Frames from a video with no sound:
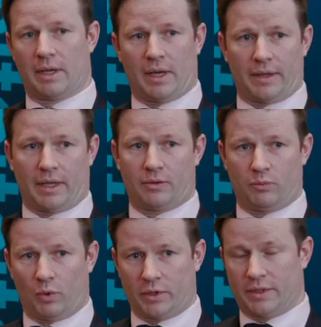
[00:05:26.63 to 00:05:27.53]
And
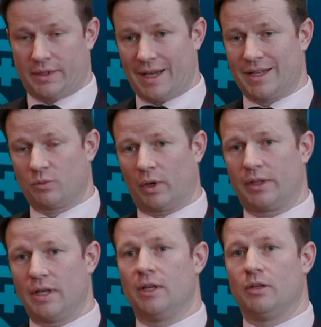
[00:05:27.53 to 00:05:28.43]
that is what
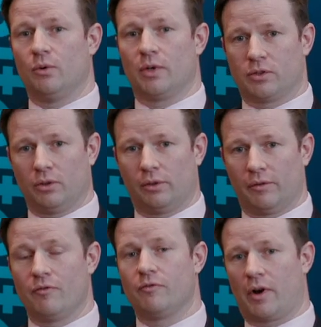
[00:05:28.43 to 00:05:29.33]
the EU has
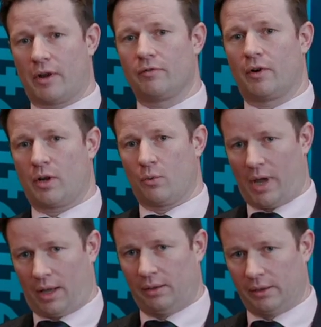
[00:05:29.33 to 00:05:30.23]
done very, very
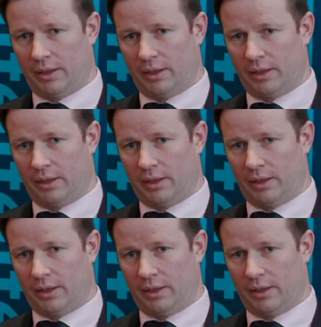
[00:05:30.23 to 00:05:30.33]
well.